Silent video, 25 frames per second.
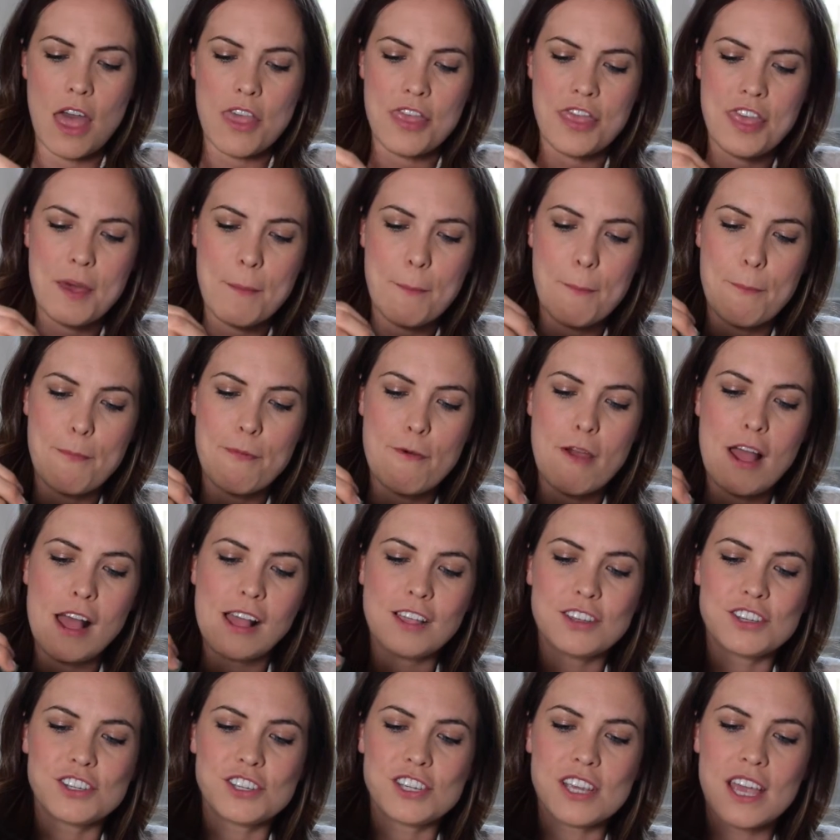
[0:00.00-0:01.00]
The
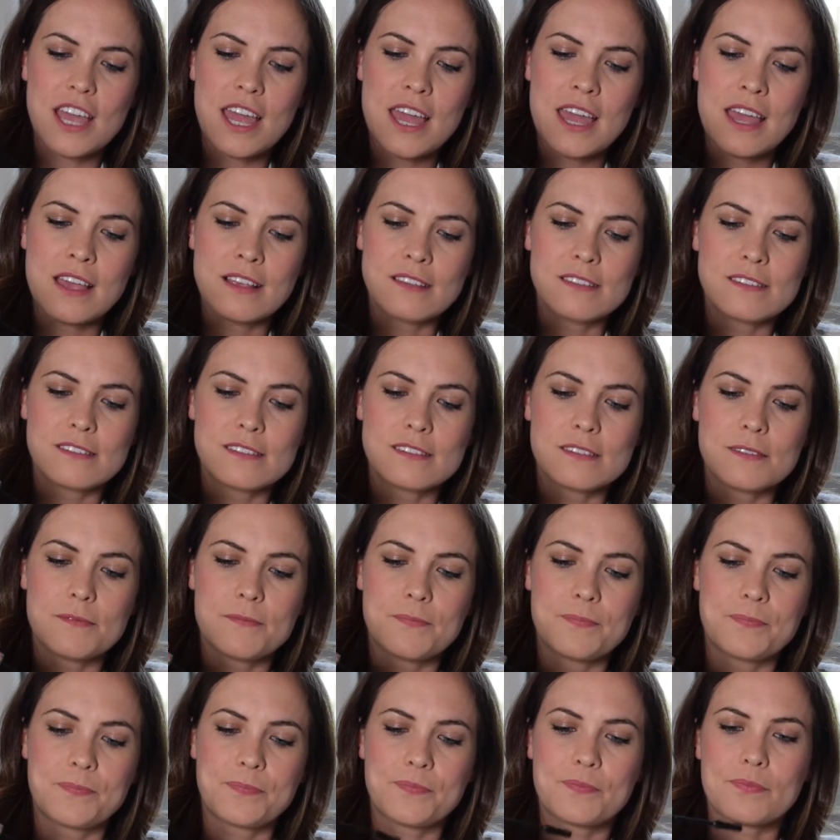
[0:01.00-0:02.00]
brush is
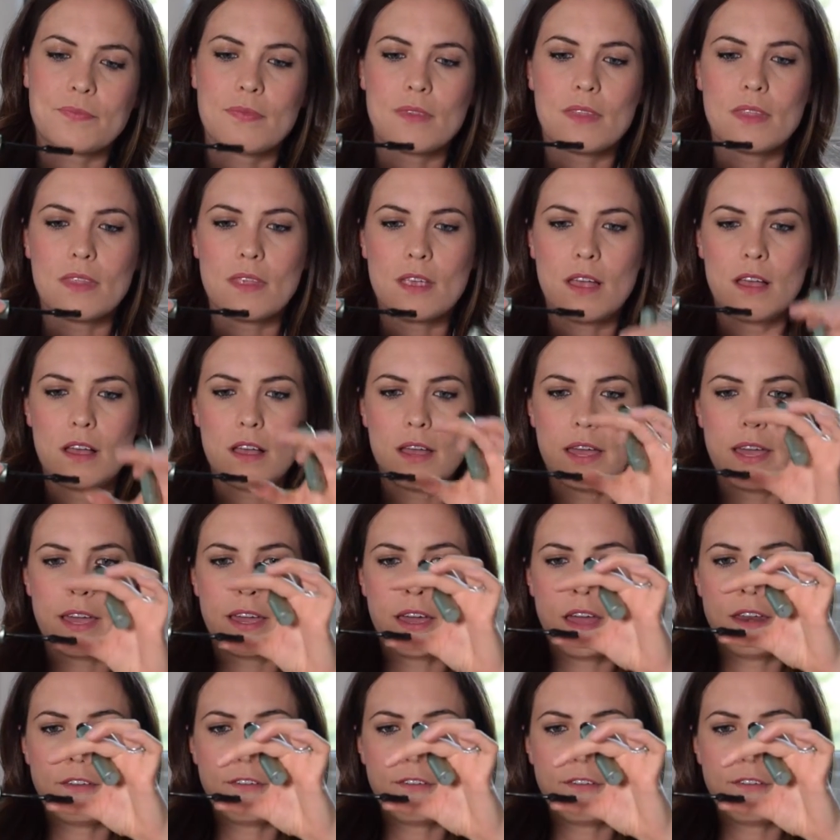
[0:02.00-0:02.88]
kind